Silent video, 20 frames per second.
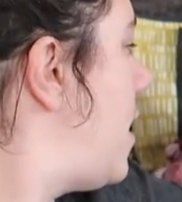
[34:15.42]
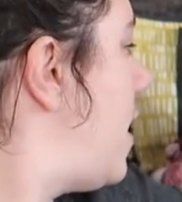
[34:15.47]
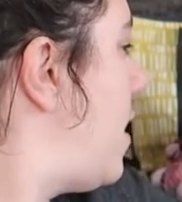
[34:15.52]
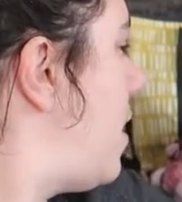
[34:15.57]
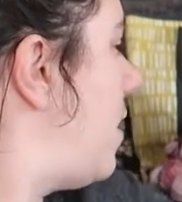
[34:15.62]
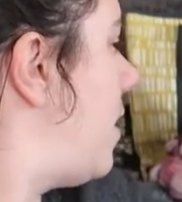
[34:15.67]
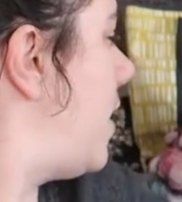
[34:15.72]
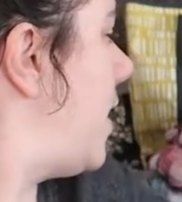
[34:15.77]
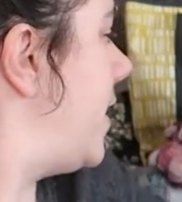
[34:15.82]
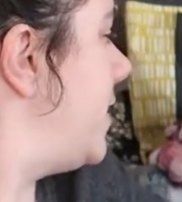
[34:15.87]

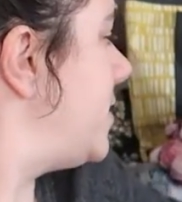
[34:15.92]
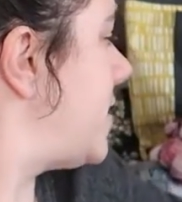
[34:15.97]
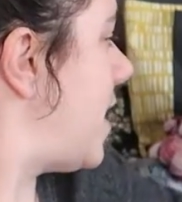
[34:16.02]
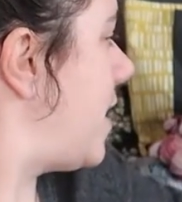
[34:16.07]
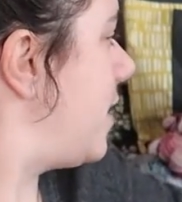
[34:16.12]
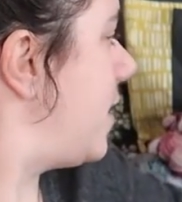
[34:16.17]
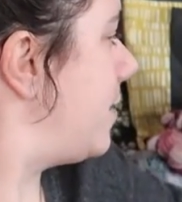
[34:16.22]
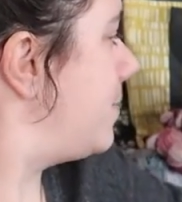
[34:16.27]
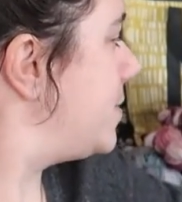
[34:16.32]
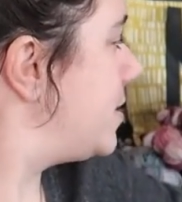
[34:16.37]
I
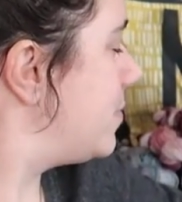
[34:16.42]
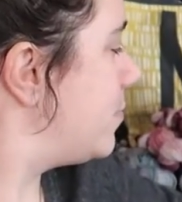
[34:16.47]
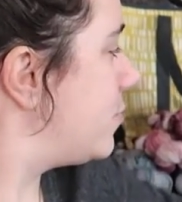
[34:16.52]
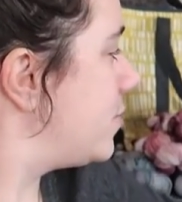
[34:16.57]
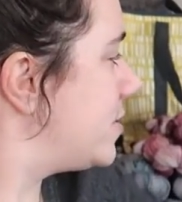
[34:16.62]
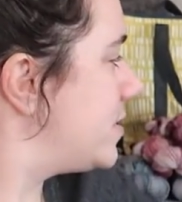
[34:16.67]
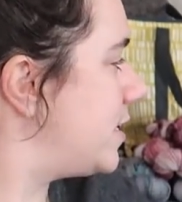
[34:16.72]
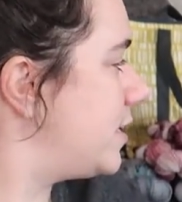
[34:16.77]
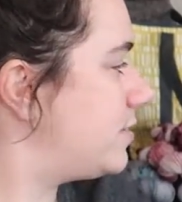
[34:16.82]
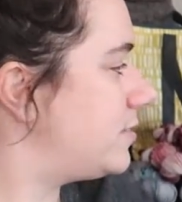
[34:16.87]
dyed up some
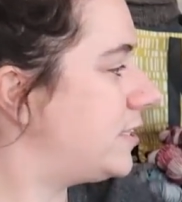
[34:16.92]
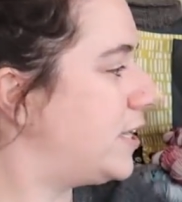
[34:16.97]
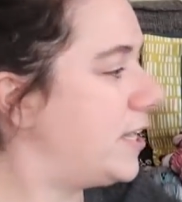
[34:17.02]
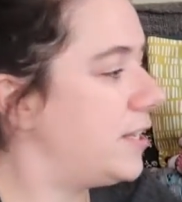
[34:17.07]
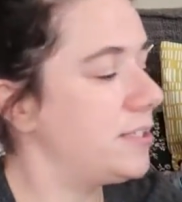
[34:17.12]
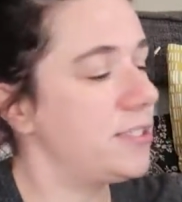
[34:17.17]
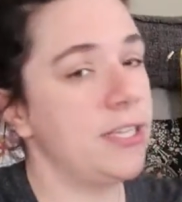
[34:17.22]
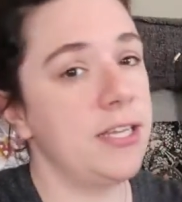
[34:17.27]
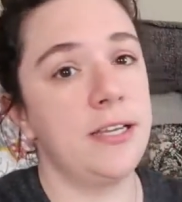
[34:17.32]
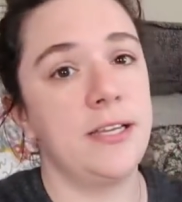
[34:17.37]
more single
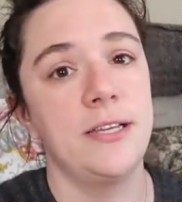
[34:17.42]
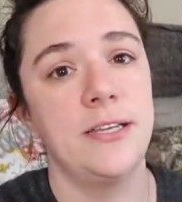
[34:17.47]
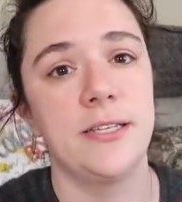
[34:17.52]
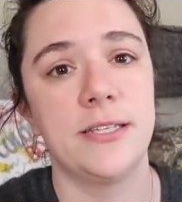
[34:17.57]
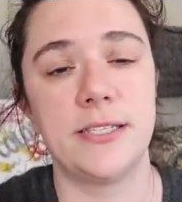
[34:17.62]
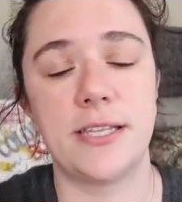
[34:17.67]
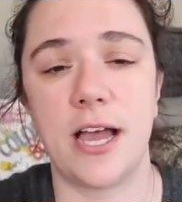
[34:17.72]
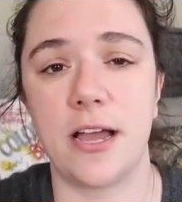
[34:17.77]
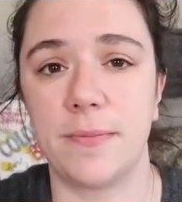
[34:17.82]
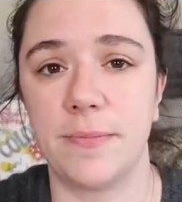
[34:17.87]
knit
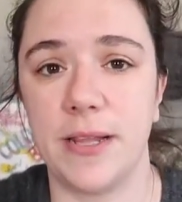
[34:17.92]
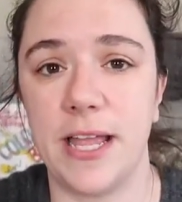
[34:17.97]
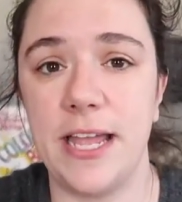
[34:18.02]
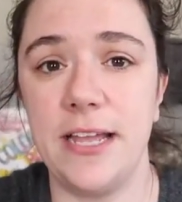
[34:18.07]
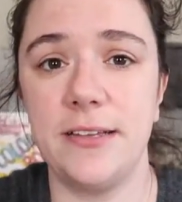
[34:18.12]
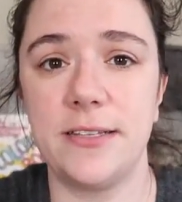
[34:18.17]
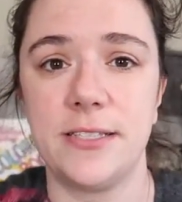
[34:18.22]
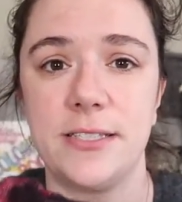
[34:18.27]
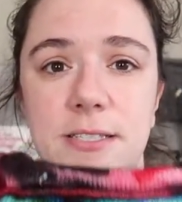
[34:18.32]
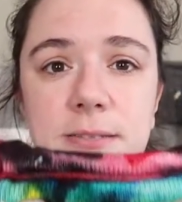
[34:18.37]
sock
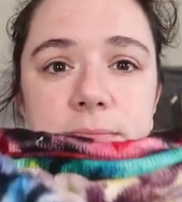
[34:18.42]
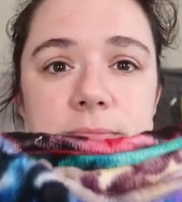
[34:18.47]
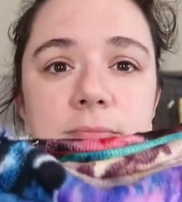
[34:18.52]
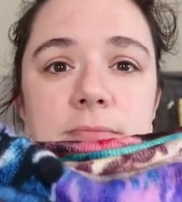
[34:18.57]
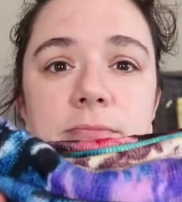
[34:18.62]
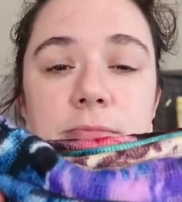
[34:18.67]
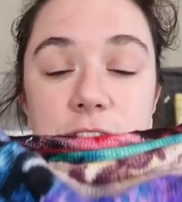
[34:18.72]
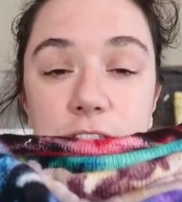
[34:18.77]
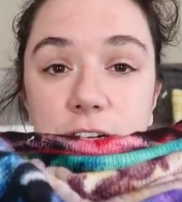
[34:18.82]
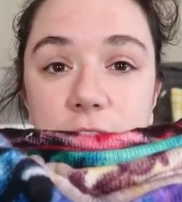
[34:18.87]
blanks,
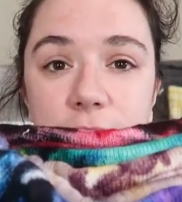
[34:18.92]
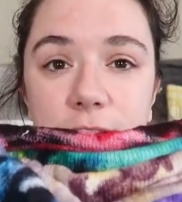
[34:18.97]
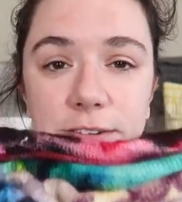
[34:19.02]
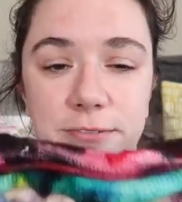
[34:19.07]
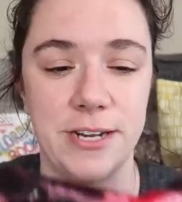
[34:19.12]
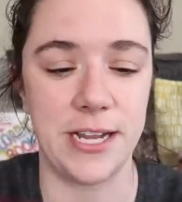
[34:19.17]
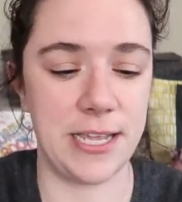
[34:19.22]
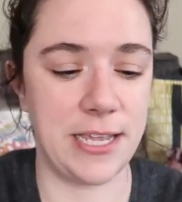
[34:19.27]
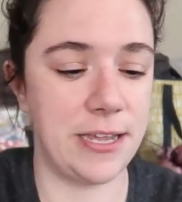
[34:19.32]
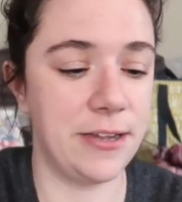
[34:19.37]
which are
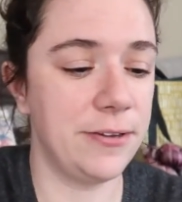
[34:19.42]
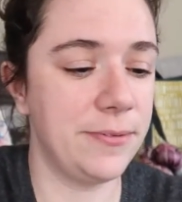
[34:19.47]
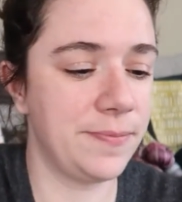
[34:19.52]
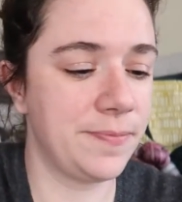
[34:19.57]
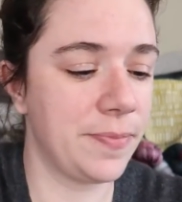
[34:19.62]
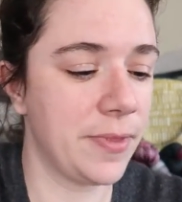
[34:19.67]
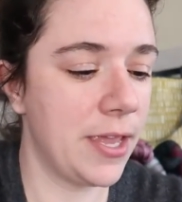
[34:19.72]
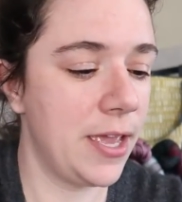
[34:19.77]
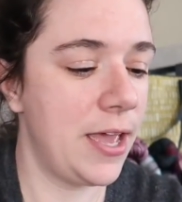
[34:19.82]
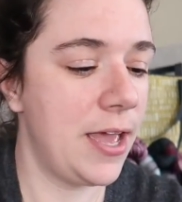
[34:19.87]
all right here.
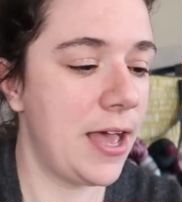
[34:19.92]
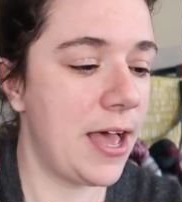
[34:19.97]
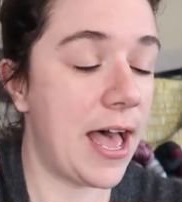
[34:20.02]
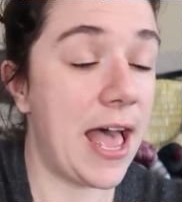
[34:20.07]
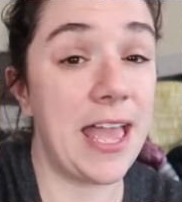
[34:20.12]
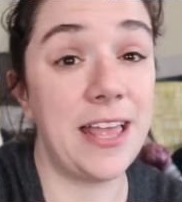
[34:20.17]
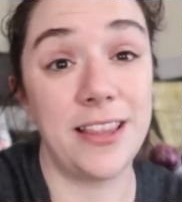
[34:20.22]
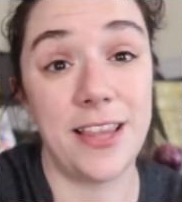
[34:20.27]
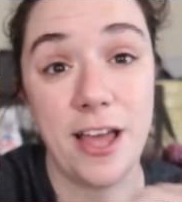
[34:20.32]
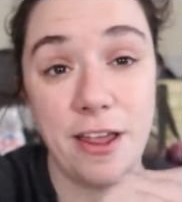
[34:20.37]

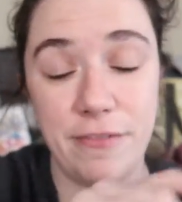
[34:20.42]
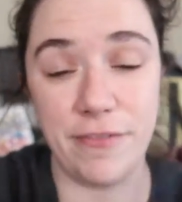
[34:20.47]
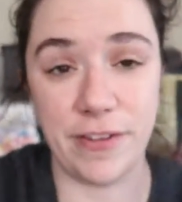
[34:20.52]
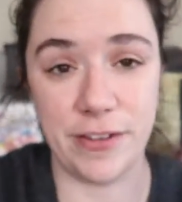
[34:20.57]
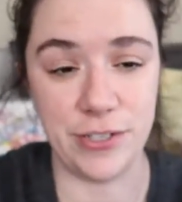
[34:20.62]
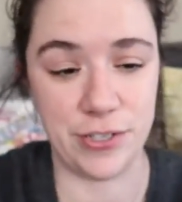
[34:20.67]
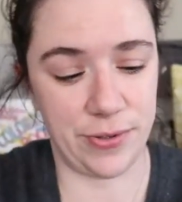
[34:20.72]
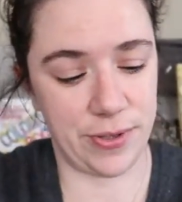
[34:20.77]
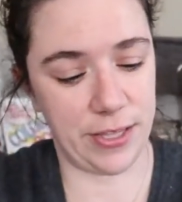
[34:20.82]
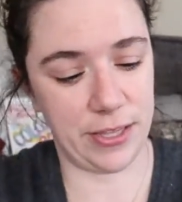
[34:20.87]
I had a lot of
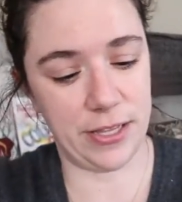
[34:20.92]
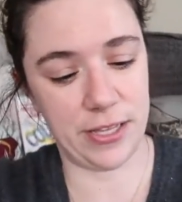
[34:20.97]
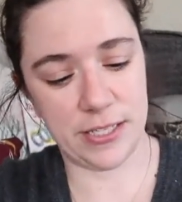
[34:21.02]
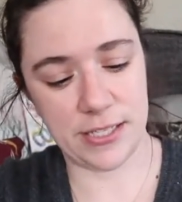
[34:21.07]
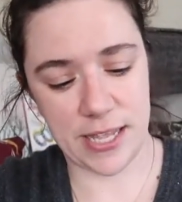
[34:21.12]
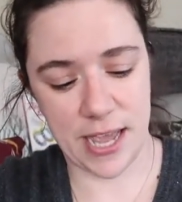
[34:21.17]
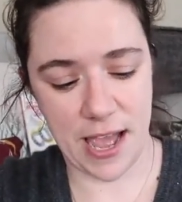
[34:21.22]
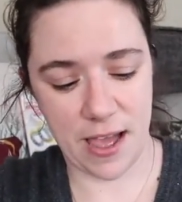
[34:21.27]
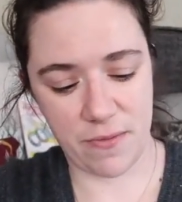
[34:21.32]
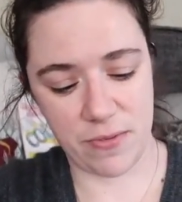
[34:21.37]
fun doing
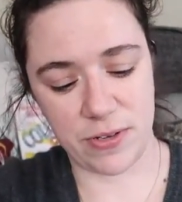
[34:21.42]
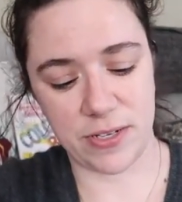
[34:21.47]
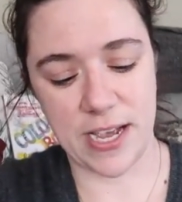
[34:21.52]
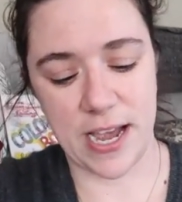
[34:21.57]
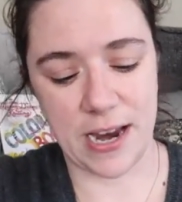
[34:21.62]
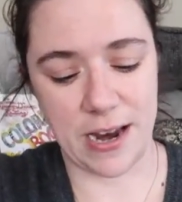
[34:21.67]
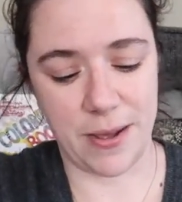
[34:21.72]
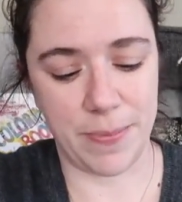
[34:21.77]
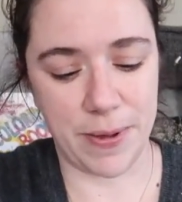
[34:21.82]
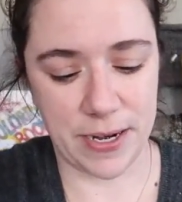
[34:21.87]
this. I haven't
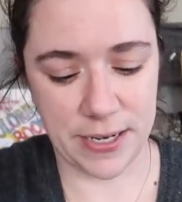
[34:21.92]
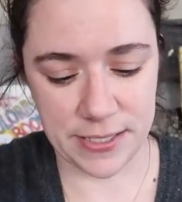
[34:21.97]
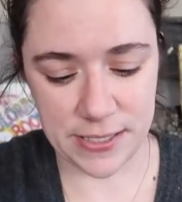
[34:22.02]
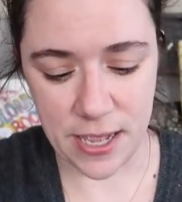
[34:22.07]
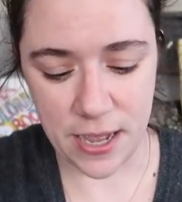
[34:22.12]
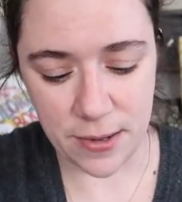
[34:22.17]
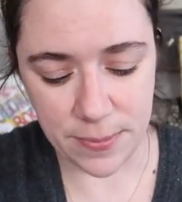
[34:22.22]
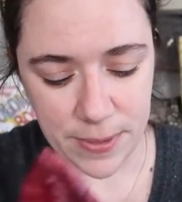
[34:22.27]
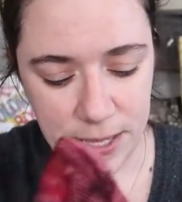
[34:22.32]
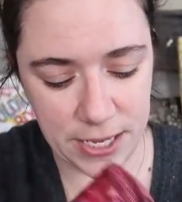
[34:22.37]
dyed up on a
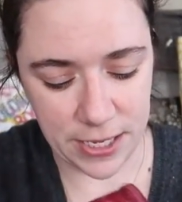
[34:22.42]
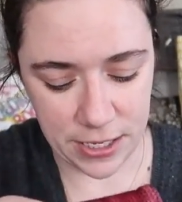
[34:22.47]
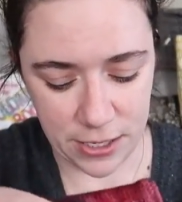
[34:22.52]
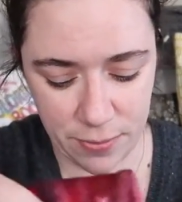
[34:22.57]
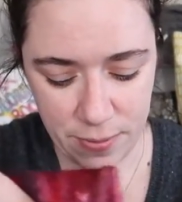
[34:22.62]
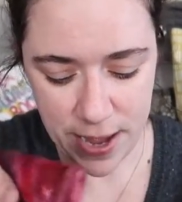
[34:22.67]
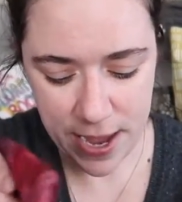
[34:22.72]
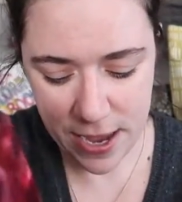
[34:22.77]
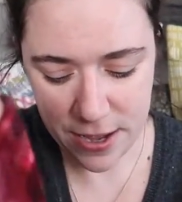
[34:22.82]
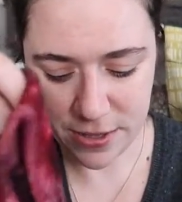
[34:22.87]
sock blank in
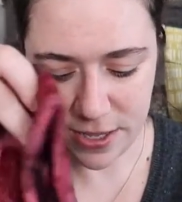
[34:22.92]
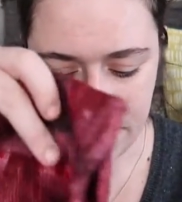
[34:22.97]
a while.